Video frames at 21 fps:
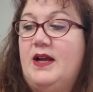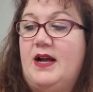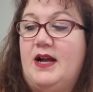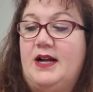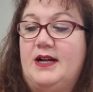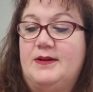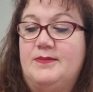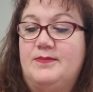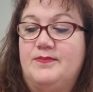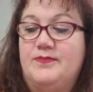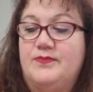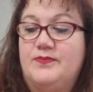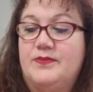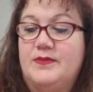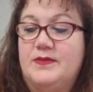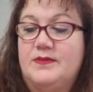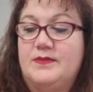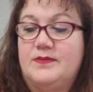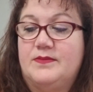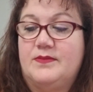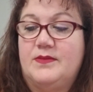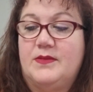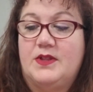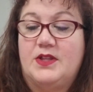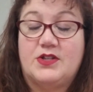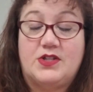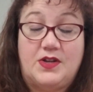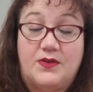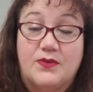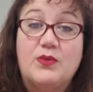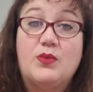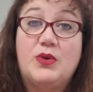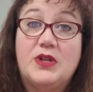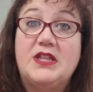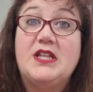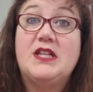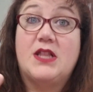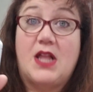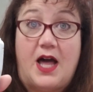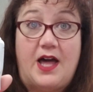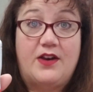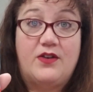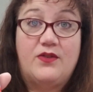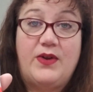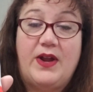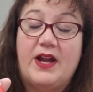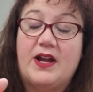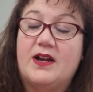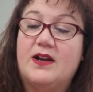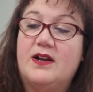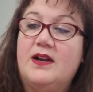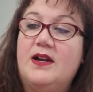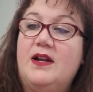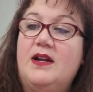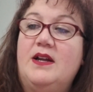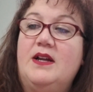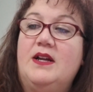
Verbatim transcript: Um, unless you have a really lot of hair.